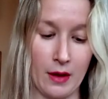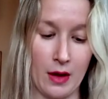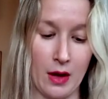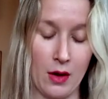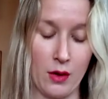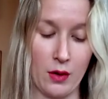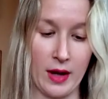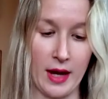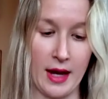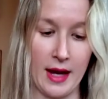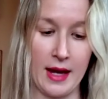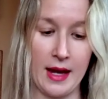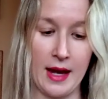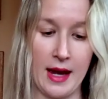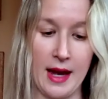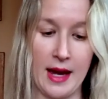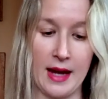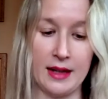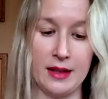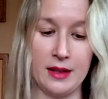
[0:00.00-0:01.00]
okay?
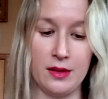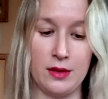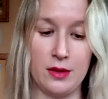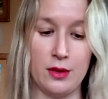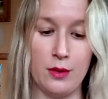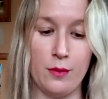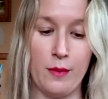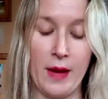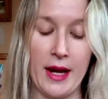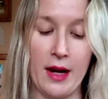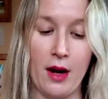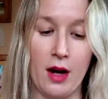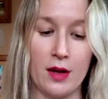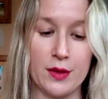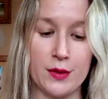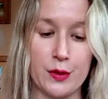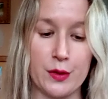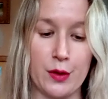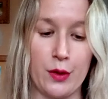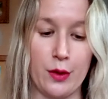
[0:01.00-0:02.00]
And you might
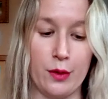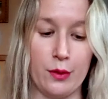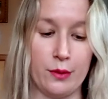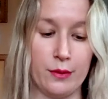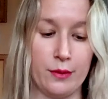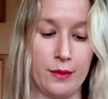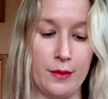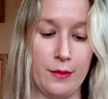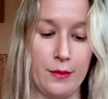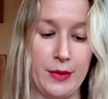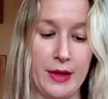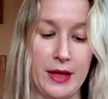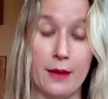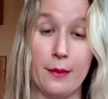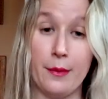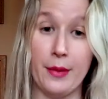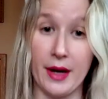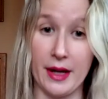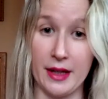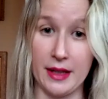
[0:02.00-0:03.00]
also be a
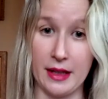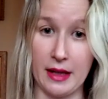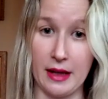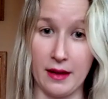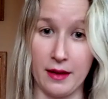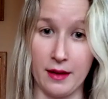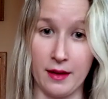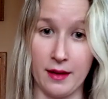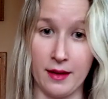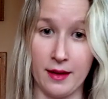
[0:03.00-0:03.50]
budding